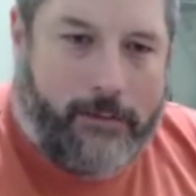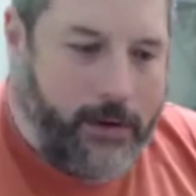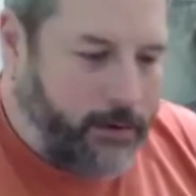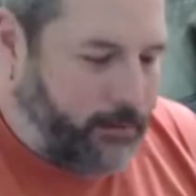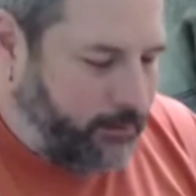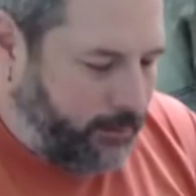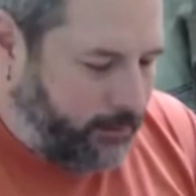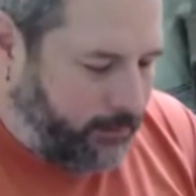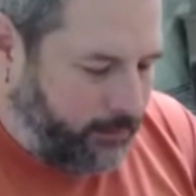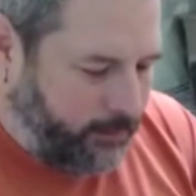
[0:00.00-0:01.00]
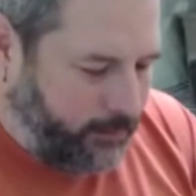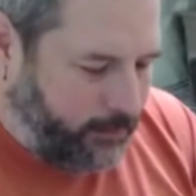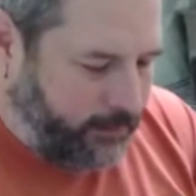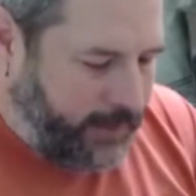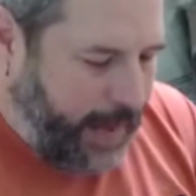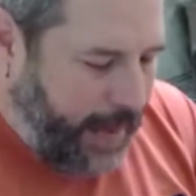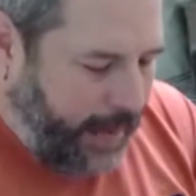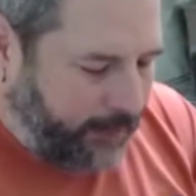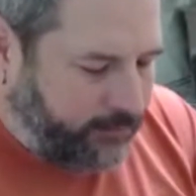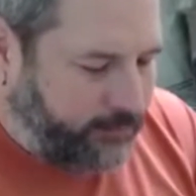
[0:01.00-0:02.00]
your
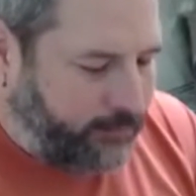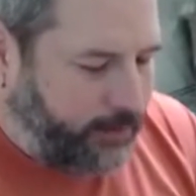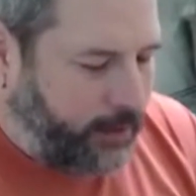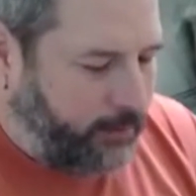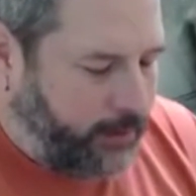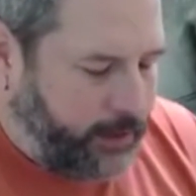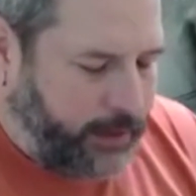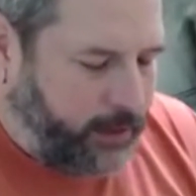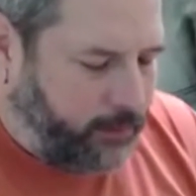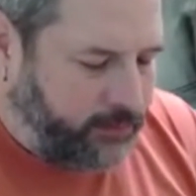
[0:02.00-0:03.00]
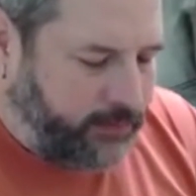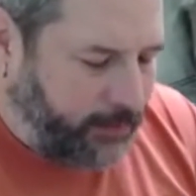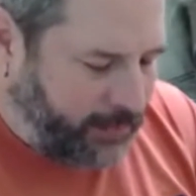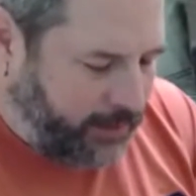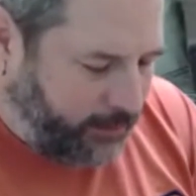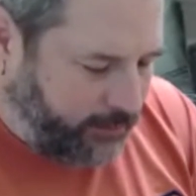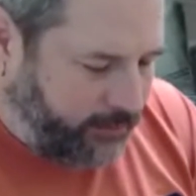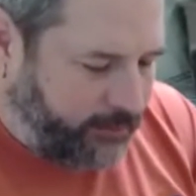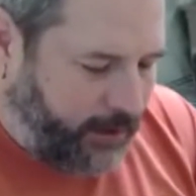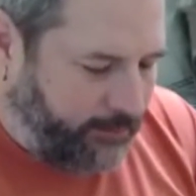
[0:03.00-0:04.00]
DACs, you know, any of your Sigma Delta
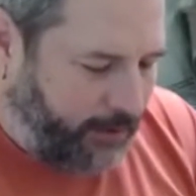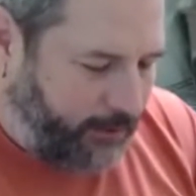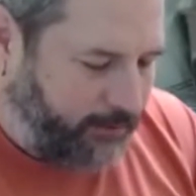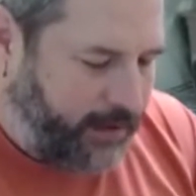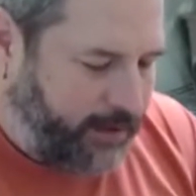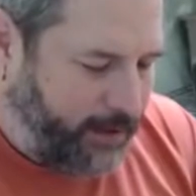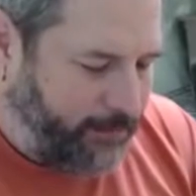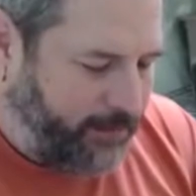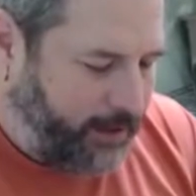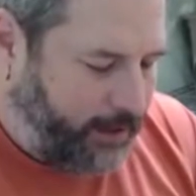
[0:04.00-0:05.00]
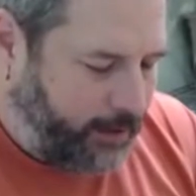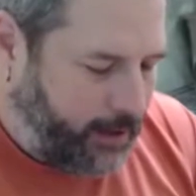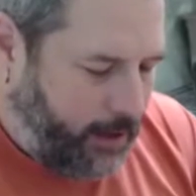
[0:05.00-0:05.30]
stuff, all of that type of thing.